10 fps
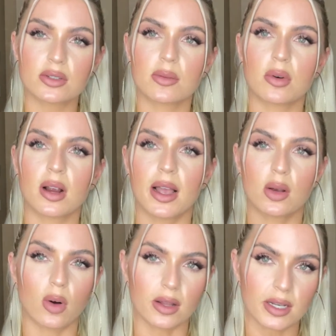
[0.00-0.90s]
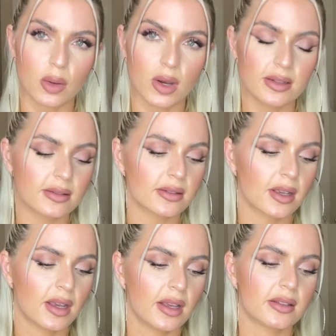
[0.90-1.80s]
The more high quality ones
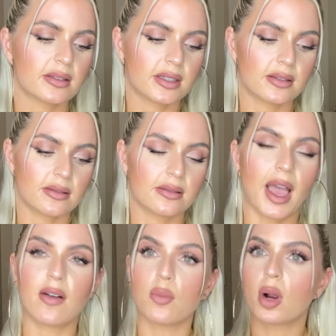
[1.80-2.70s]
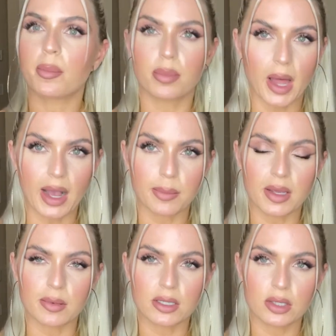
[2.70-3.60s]
have more black
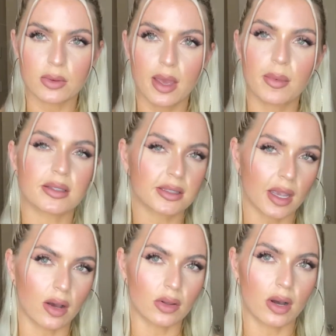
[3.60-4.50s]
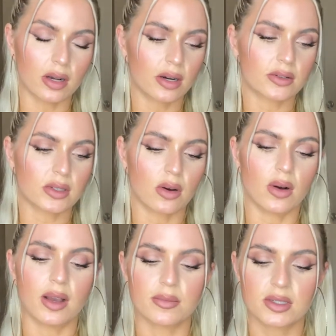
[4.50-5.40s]
pigment to them and stay on longer. So
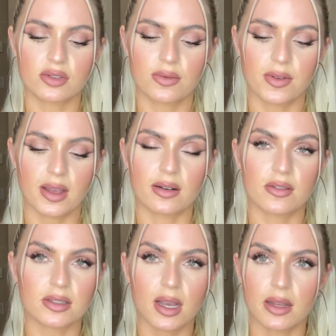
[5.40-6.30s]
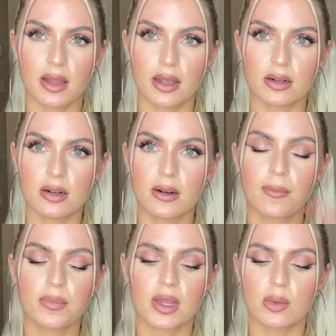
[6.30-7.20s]
I'm such a fan of this eyeliner,
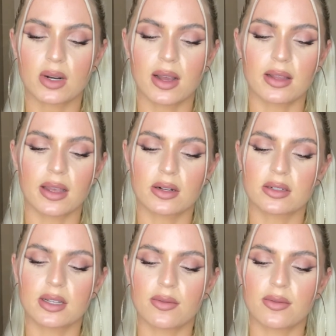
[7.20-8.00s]
liquid eyeliner.